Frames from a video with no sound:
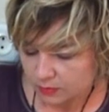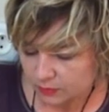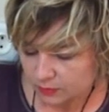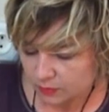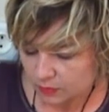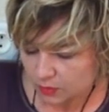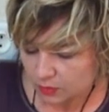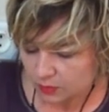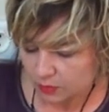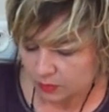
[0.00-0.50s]

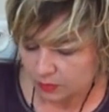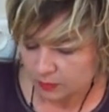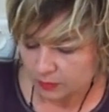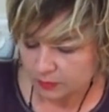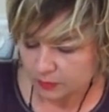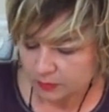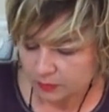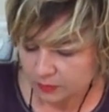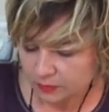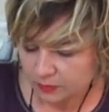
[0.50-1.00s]
for
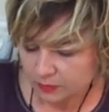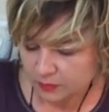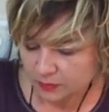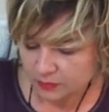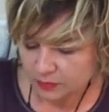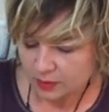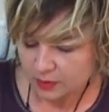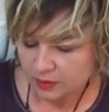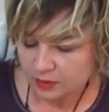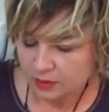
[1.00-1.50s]

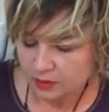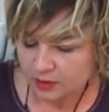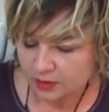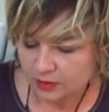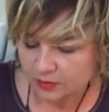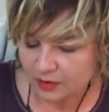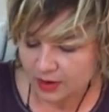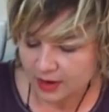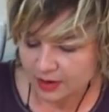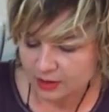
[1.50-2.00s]

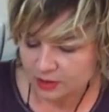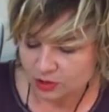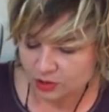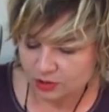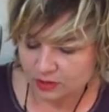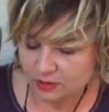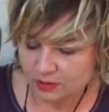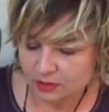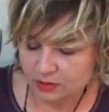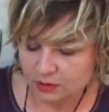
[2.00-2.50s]

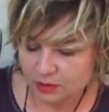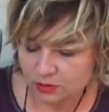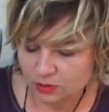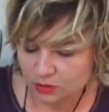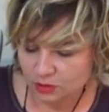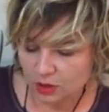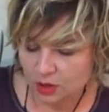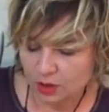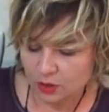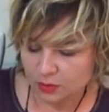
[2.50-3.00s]
decorations.
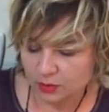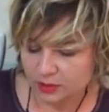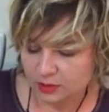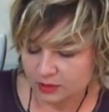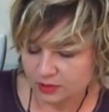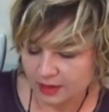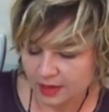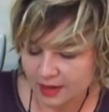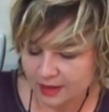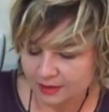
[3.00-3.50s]
So it
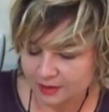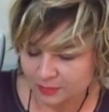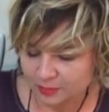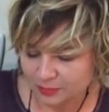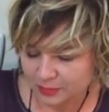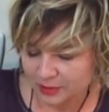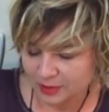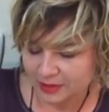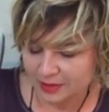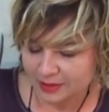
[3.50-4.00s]
can
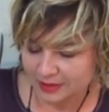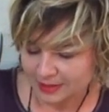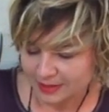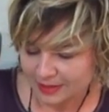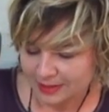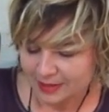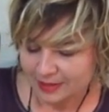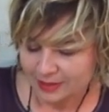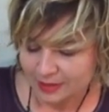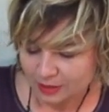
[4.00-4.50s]
be
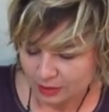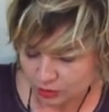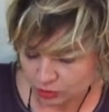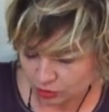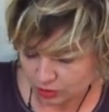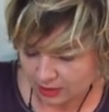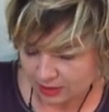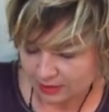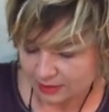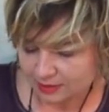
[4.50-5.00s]

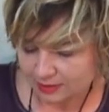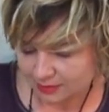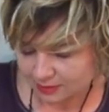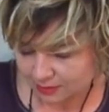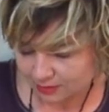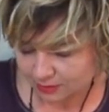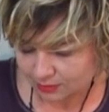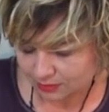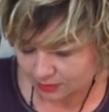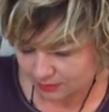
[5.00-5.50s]

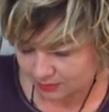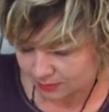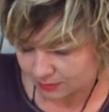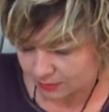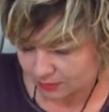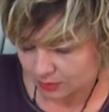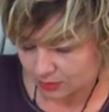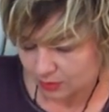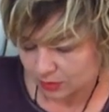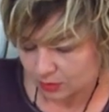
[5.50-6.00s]
just
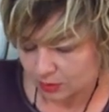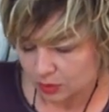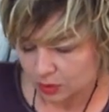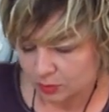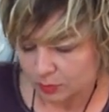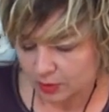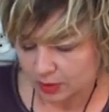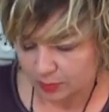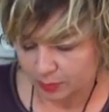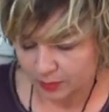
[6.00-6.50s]
in
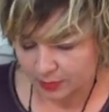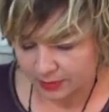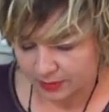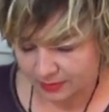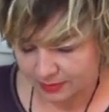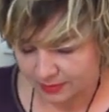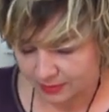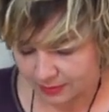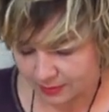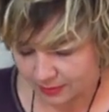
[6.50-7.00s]
big
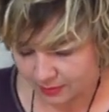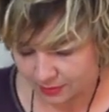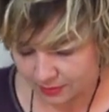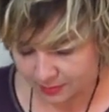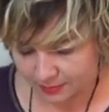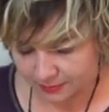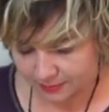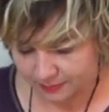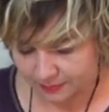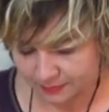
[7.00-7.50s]

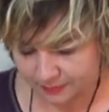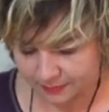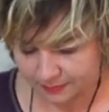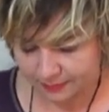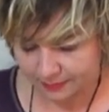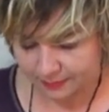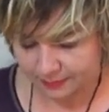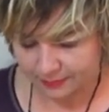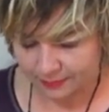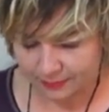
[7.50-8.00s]
pieces.
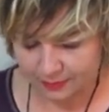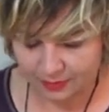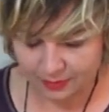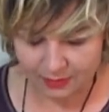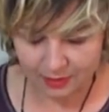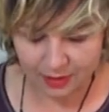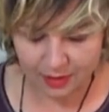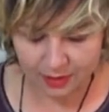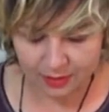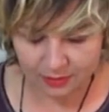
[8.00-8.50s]

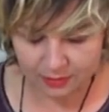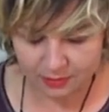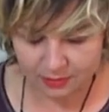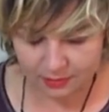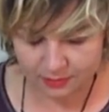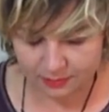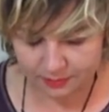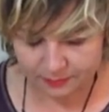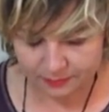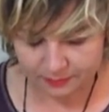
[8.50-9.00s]

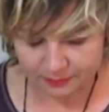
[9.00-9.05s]
Yes.